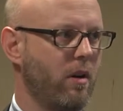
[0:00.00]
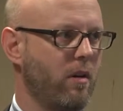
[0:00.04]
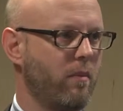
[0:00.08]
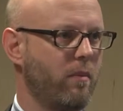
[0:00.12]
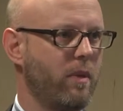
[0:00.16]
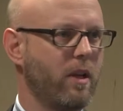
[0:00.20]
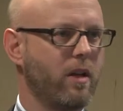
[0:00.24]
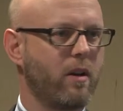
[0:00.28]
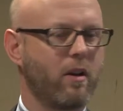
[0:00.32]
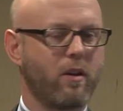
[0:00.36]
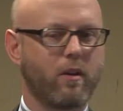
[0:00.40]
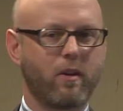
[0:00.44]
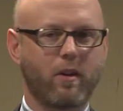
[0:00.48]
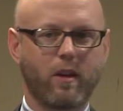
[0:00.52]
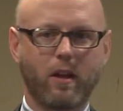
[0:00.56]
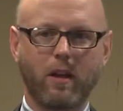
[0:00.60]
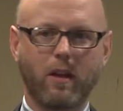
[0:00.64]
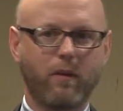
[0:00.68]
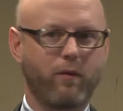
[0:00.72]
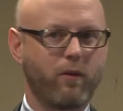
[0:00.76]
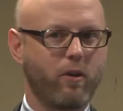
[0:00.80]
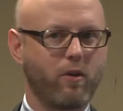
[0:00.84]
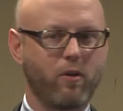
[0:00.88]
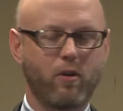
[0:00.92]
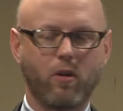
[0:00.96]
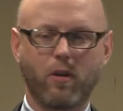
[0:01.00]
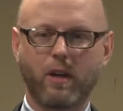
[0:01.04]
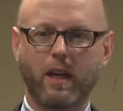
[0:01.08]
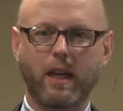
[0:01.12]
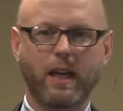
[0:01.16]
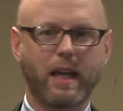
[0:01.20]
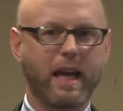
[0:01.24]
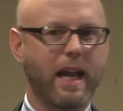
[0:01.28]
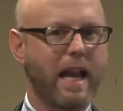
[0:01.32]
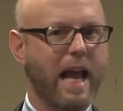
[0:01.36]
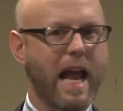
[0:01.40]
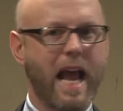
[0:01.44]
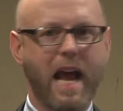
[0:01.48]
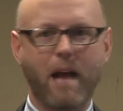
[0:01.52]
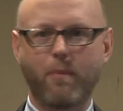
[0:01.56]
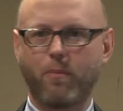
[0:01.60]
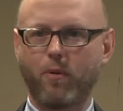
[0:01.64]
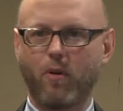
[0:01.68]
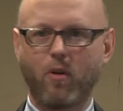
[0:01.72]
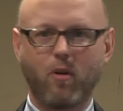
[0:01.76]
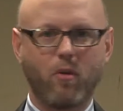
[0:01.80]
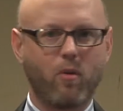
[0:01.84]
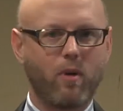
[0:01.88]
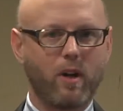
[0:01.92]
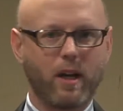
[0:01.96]
Because if you're looking at
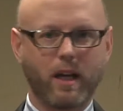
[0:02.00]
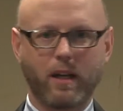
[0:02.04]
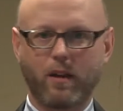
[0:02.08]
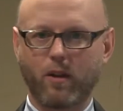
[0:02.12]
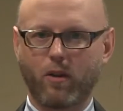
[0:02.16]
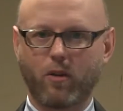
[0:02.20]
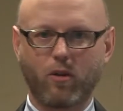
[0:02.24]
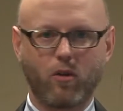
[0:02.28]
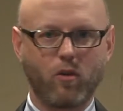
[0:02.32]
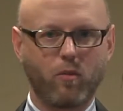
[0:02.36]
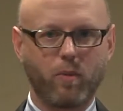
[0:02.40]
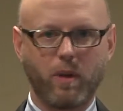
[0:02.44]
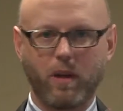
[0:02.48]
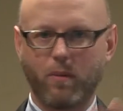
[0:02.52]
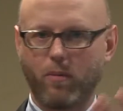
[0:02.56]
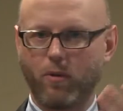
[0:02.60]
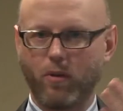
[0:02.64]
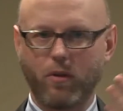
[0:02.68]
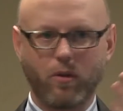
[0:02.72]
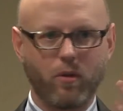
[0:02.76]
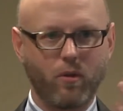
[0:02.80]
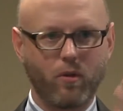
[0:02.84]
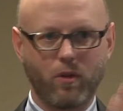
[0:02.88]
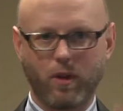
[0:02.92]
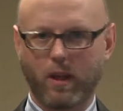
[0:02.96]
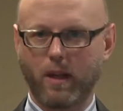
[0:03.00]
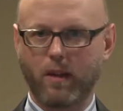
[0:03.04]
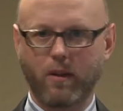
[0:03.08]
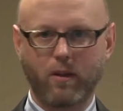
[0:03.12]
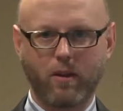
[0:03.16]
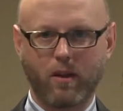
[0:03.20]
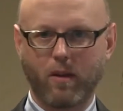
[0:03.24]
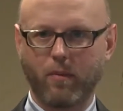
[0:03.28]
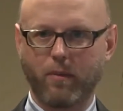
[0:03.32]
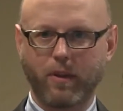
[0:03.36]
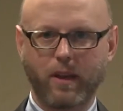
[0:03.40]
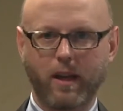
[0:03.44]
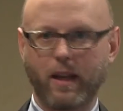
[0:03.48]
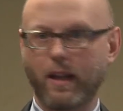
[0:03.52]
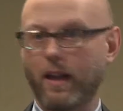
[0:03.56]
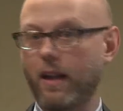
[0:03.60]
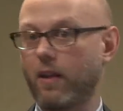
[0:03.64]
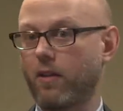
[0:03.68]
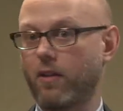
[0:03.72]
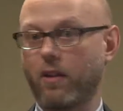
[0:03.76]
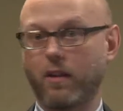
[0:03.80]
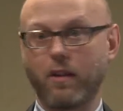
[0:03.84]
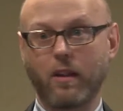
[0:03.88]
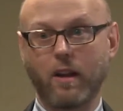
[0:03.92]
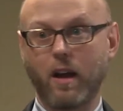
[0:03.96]
Apple wanting to sue people using something
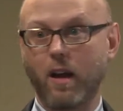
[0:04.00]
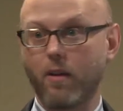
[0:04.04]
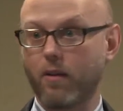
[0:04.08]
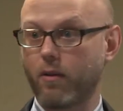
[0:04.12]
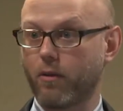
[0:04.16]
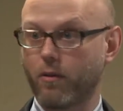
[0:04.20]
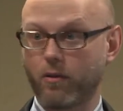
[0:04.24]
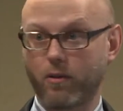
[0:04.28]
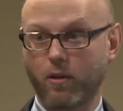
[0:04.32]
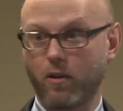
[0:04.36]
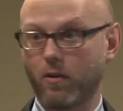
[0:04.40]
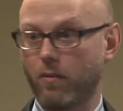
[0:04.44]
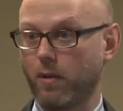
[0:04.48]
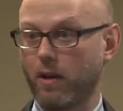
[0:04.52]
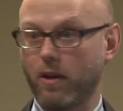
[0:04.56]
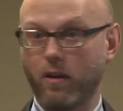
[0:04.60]
the others could be